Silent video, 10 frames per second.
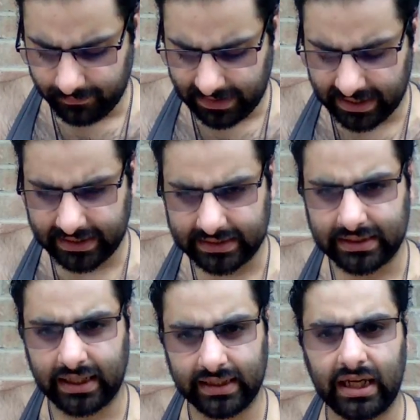And
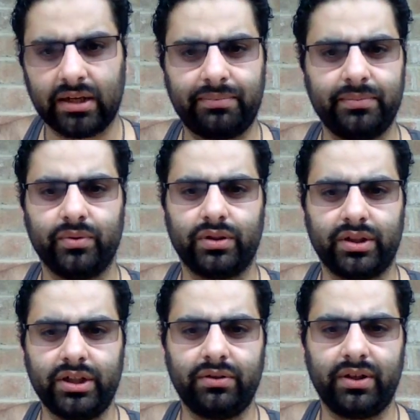a lot of people
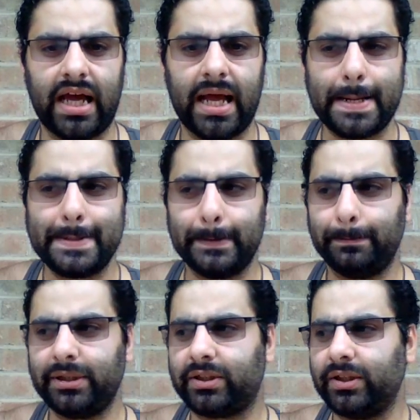agree on that,
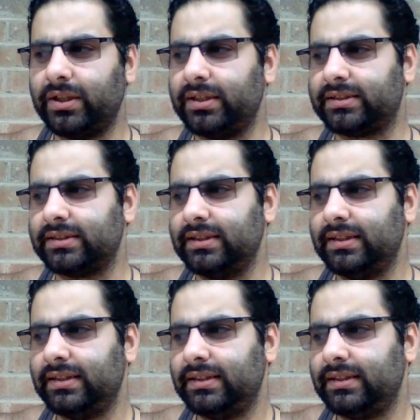because
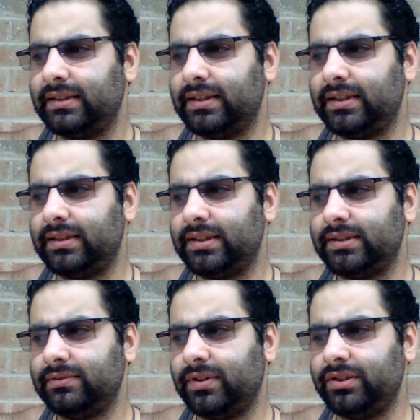
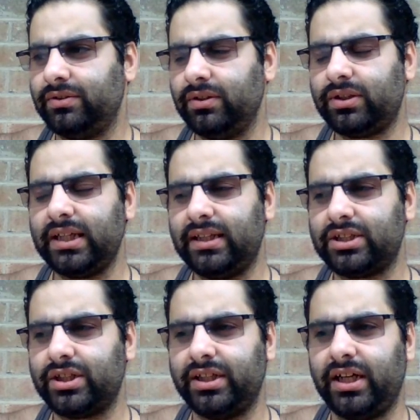when you look at the
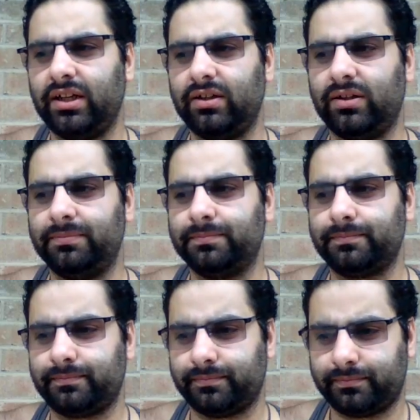Sharia law
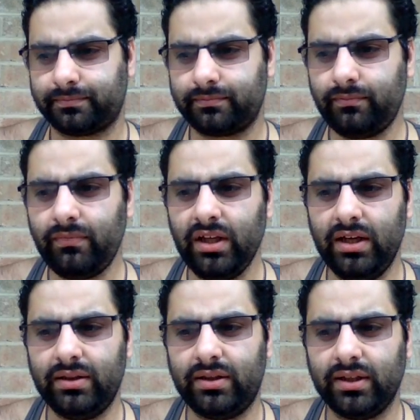
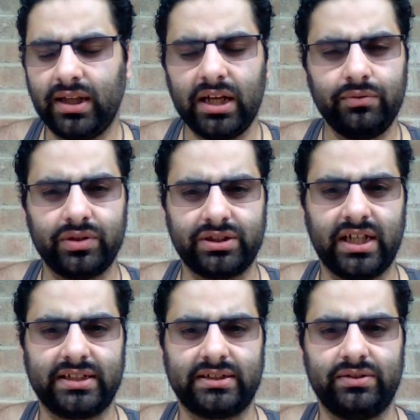and the language
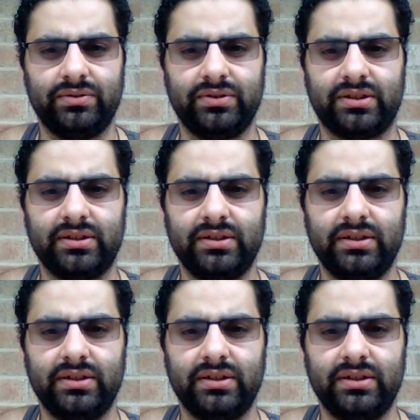that's used,